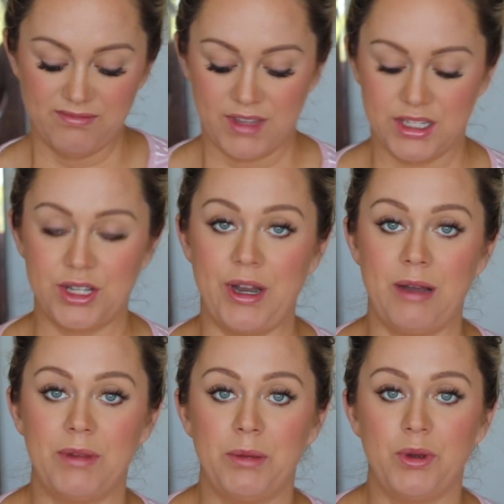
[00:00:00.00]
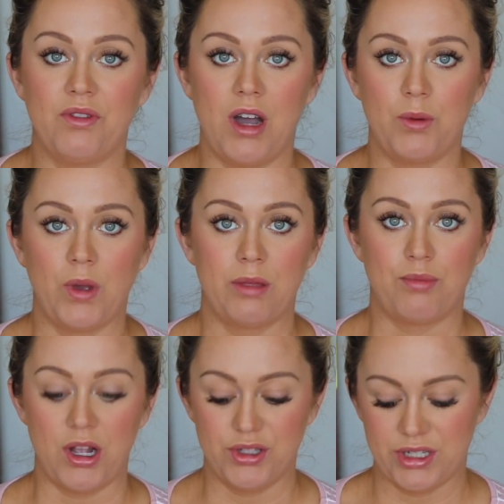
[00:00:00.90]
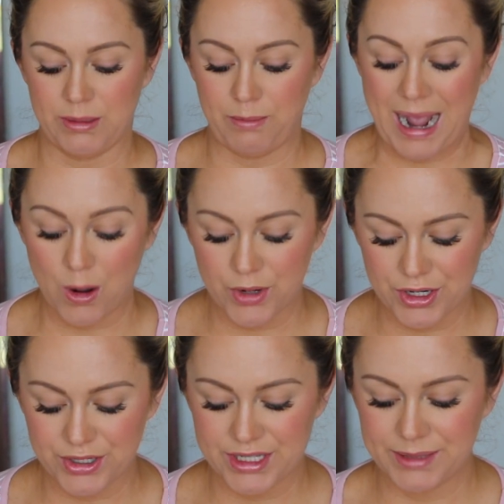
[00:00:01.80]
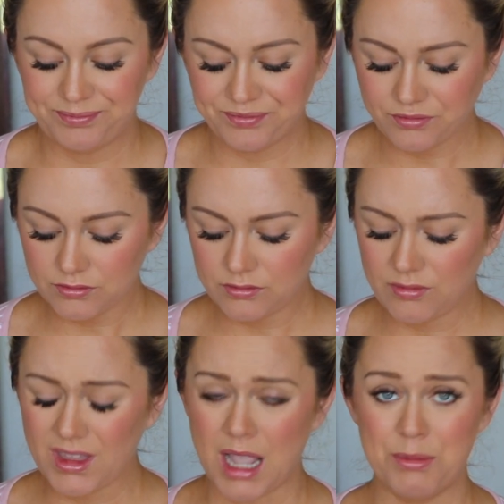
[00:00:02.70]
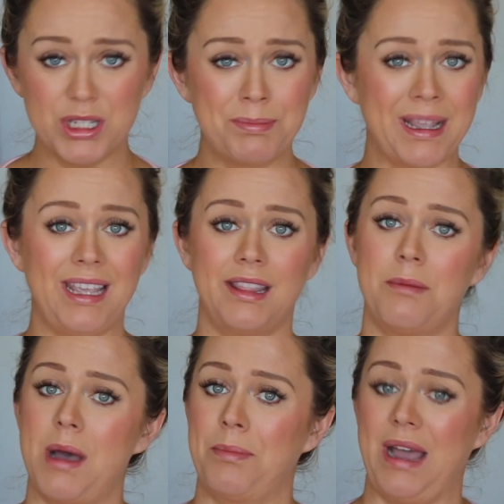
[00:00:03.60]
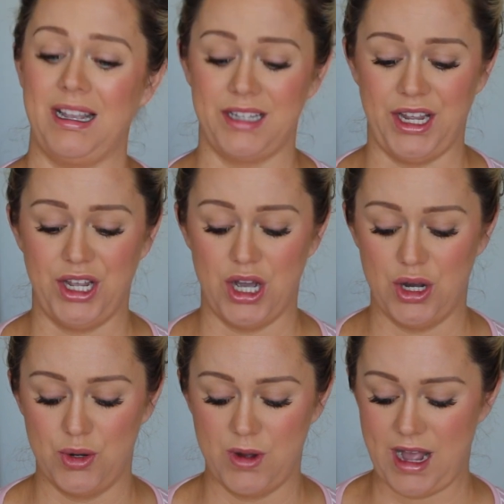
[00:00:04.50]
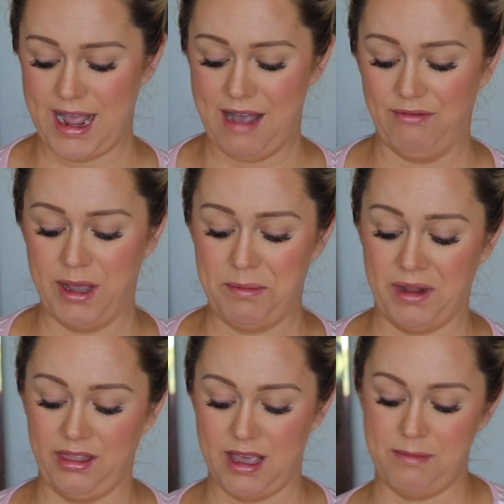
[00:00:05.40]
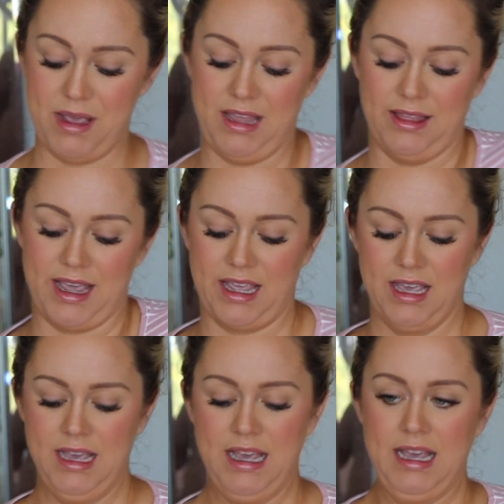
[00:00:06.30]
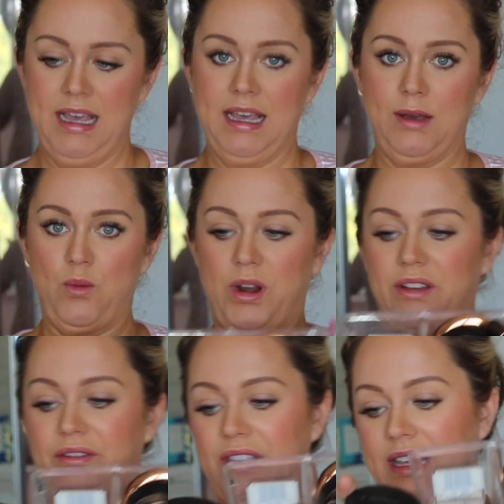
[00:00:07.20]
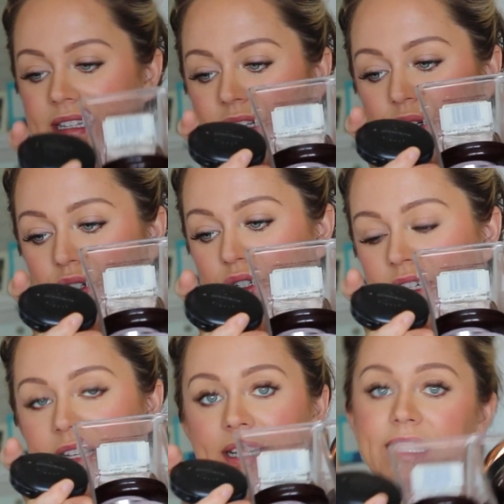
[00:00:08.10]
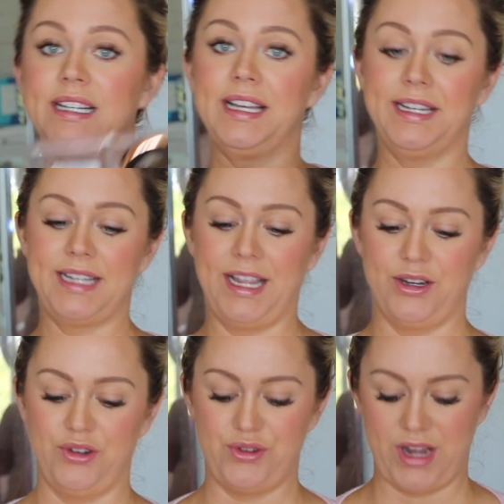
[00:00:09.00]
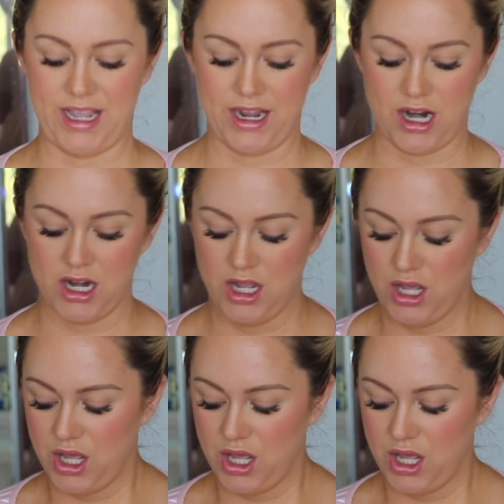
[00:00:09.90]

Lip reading: So now I'm going to move on with bronzers and powders. I'm just picking them up as I go. I have like them in like one of these little containers right here.